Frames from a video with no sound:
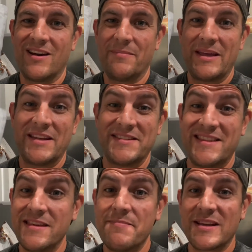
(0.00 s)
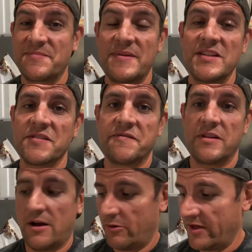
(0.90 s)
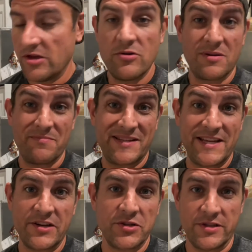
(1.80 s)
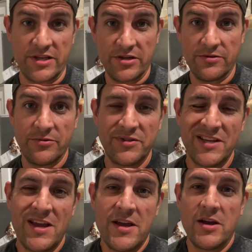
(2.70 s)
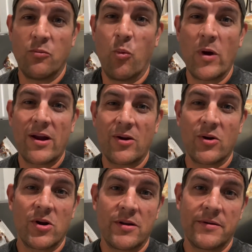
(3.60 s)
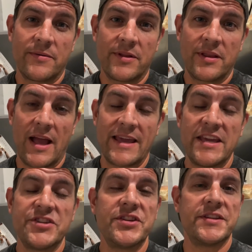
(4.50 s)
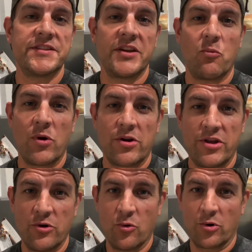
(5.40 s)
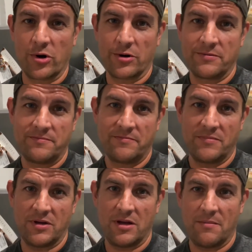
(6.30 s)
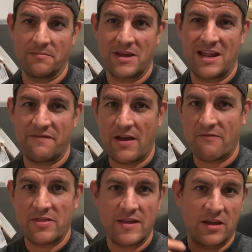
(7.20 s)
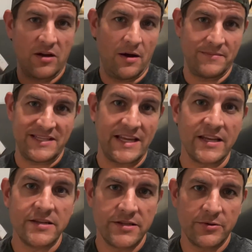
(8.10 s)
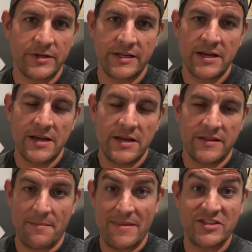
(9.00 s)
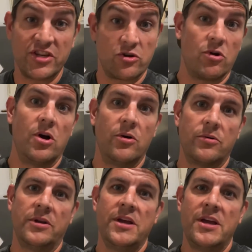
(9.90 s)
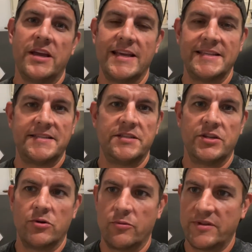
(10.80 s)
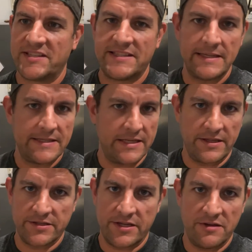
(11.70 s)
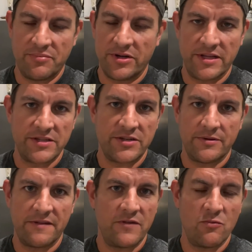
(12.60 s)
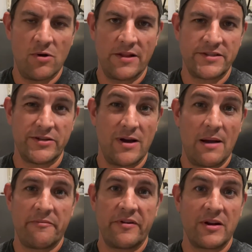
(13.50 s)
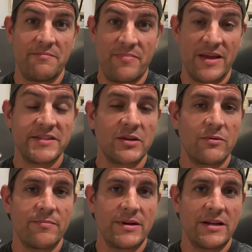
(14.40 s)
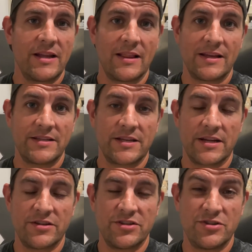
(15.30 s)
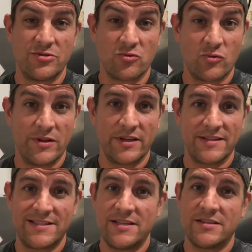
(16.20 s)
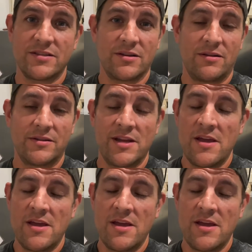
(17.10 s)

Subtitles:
It is the best pizza flour that you can potentially use, where I guess you can say where your kind of everything comes into it that makes it your own is the seasonings that you put into it if you want to. I'm very basic with mine. I like to kind of just use a really good sea salt,